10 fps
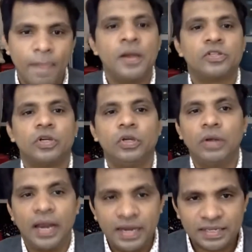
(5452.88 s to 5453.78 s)
so you'll
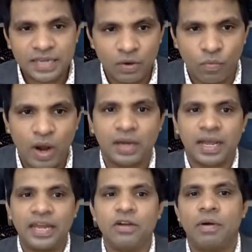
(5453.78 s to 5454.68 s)
understand what
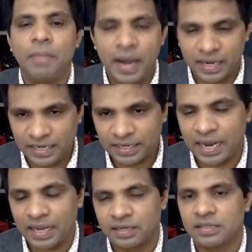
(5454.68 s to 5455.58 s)
kind of a marketing
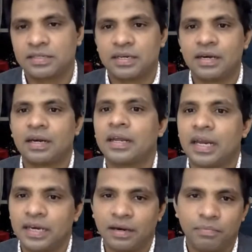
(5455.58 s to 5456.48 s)
tactics to
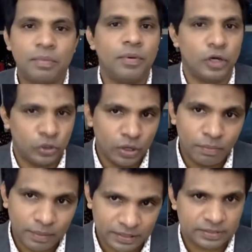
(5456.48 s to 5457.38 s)
get people to your
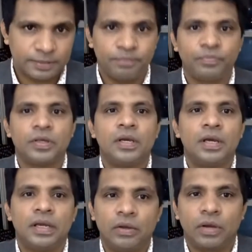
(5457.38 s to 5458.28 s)
place.
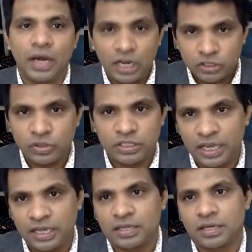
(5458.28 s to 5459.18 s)
Now you can also
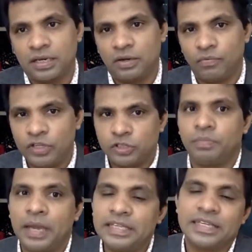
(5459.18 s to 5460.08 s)
check which
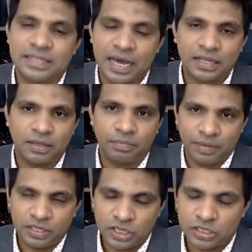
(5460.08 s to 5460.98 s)
pages are the
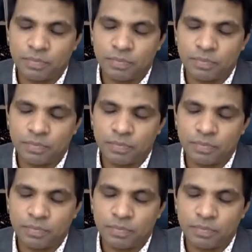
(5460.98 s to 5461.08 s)
pages that are